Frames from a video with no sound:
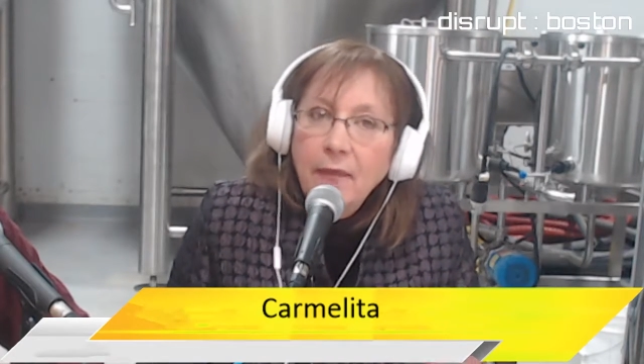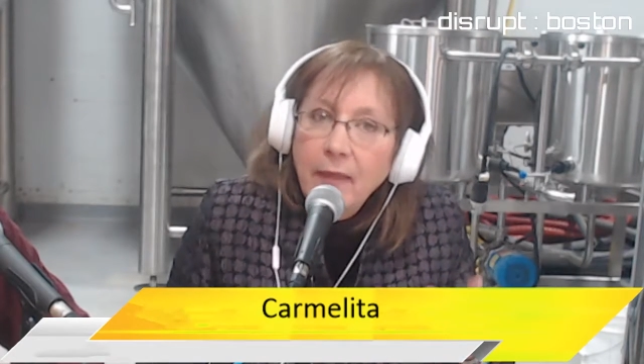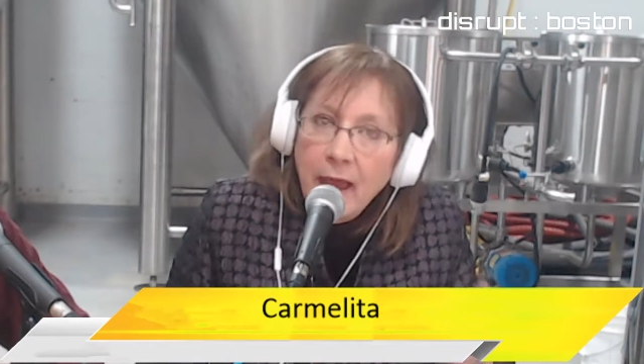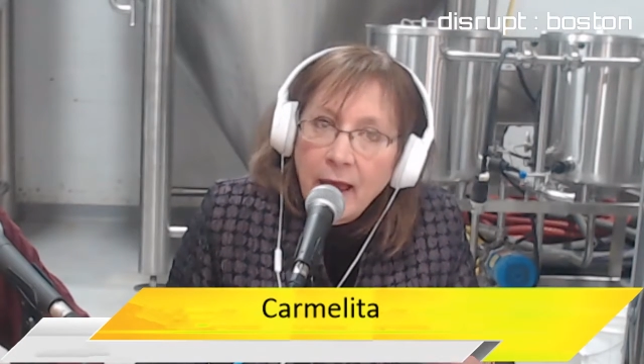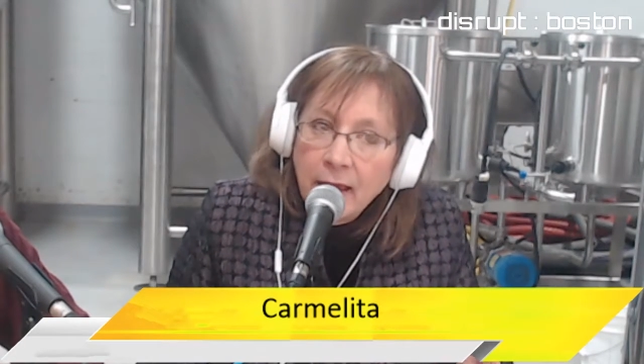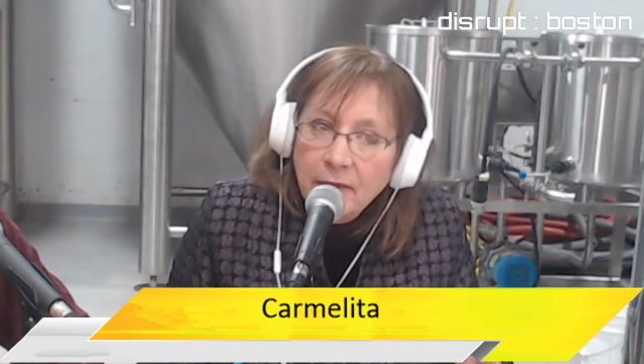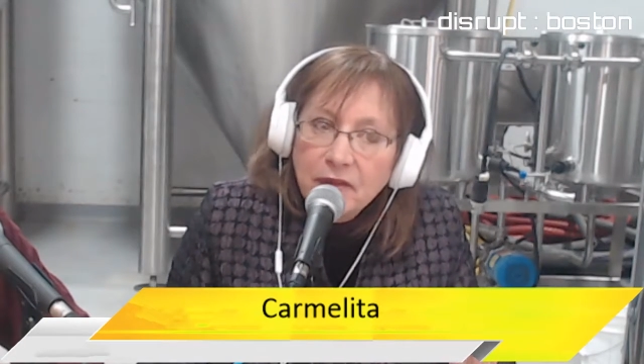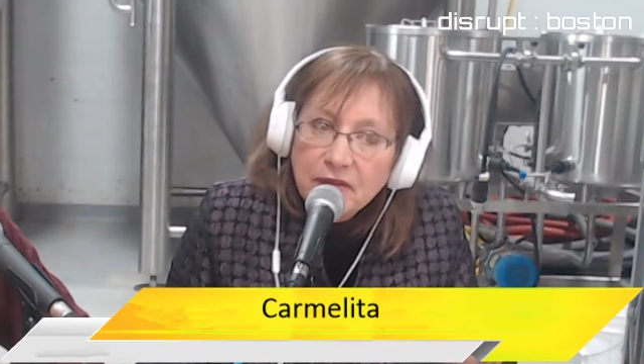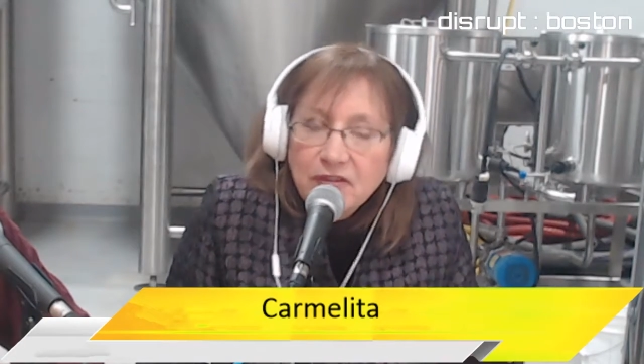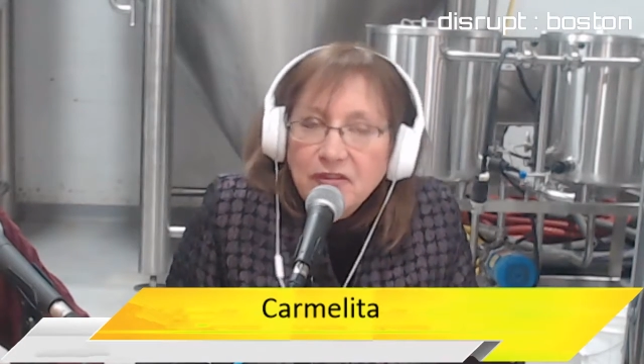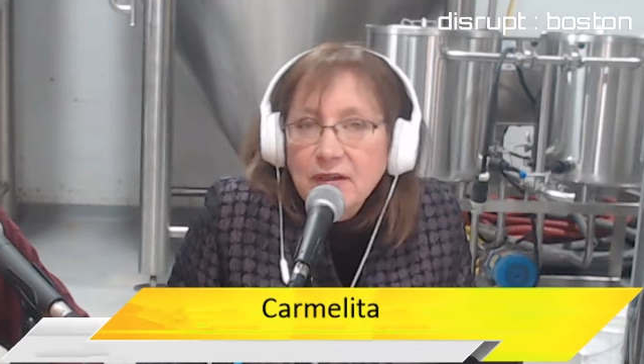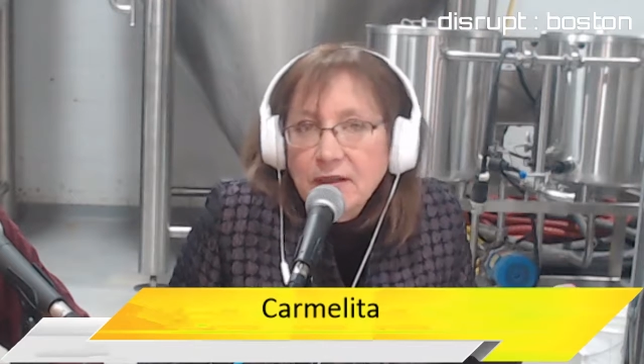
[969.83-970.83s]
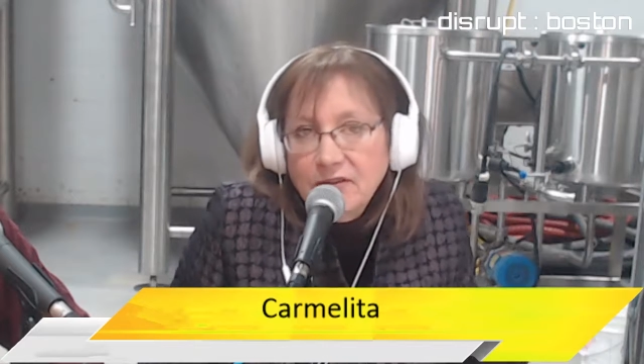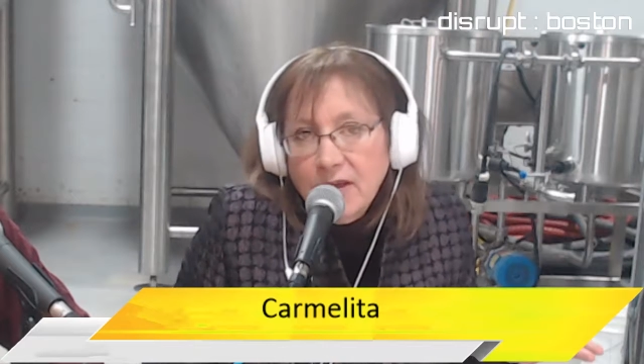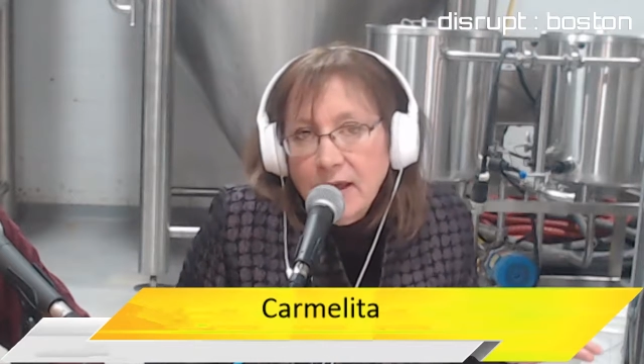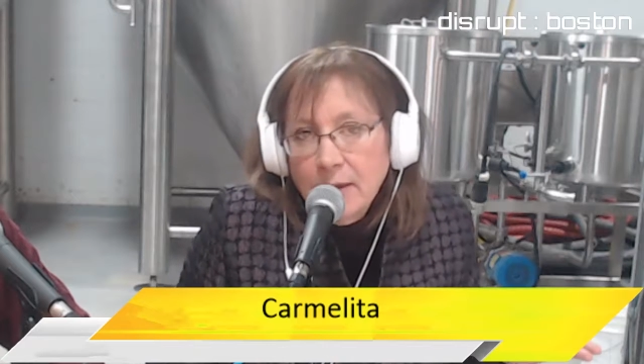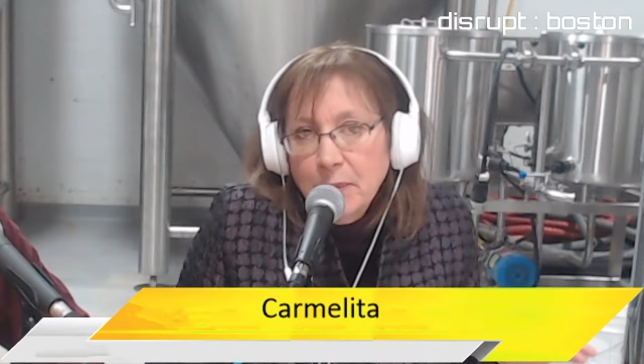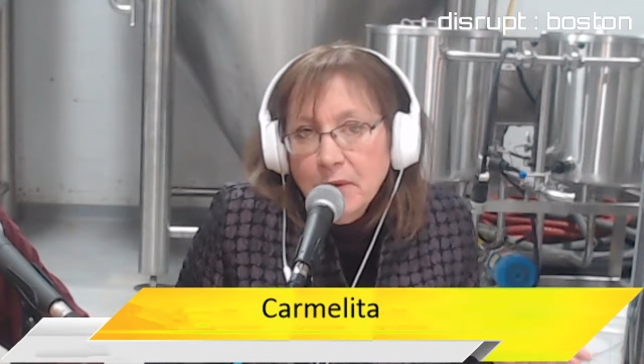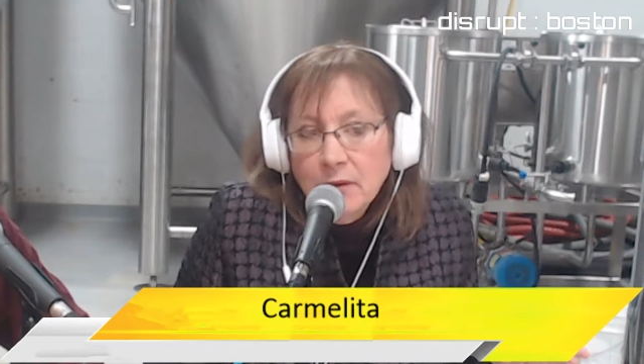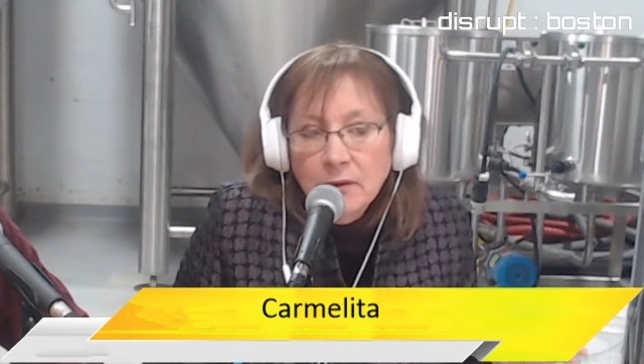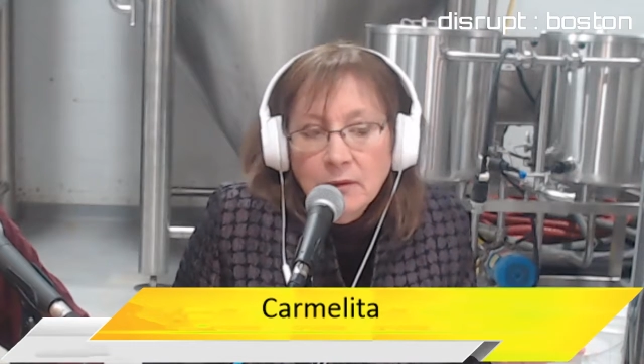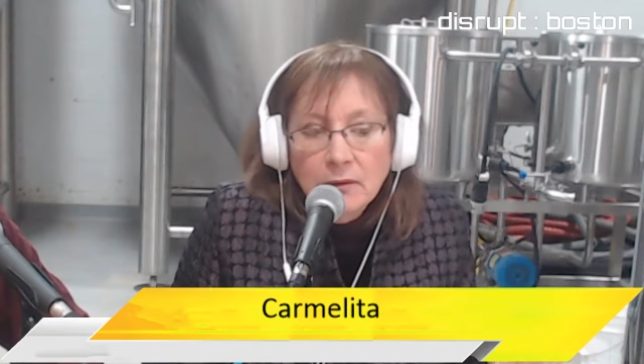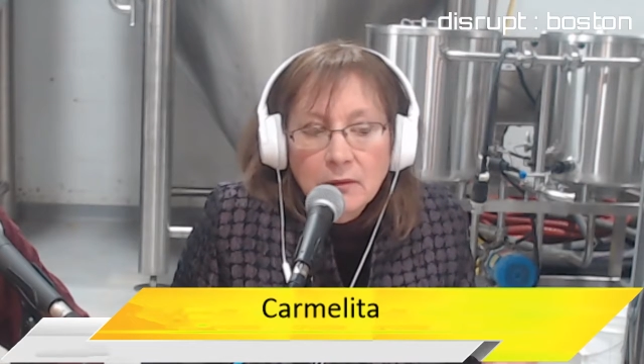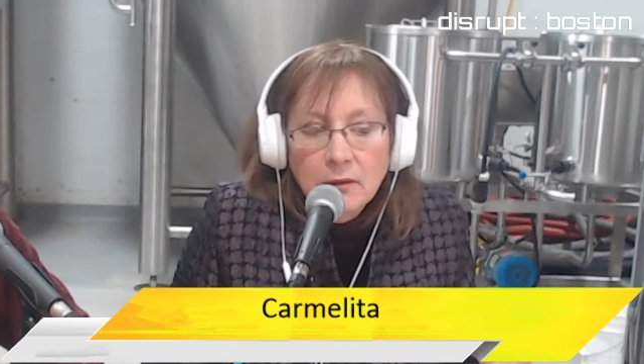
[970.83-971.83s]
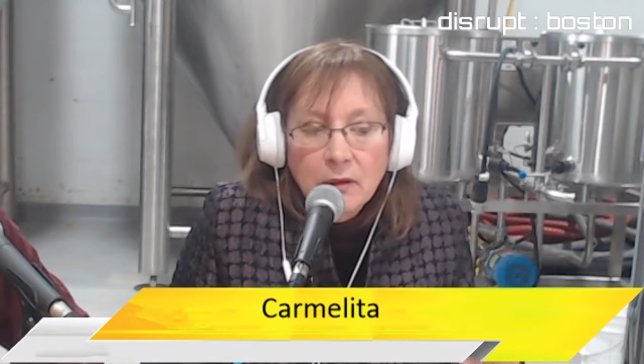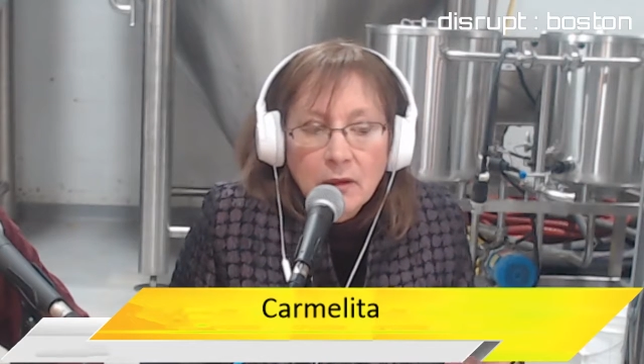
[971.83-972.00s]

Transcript: And this is an example